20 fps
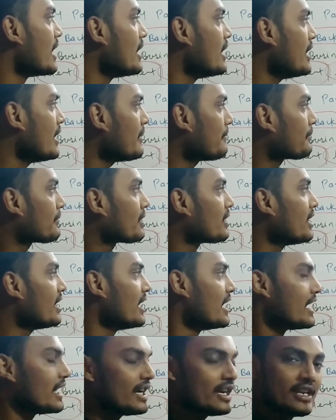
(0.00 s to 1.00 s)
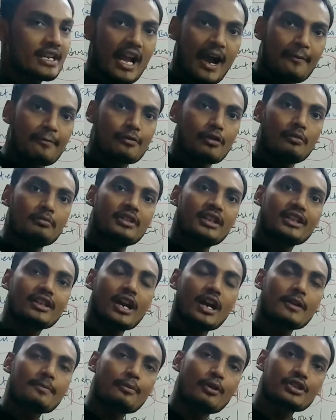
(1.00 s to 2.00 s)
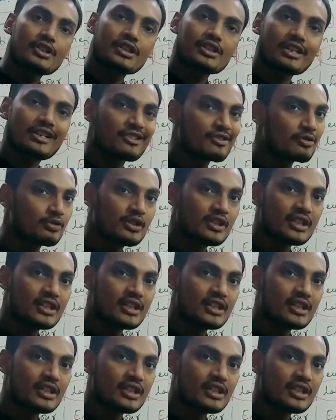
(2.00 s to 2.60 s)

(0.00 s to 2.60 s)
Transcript: lift India from the third position to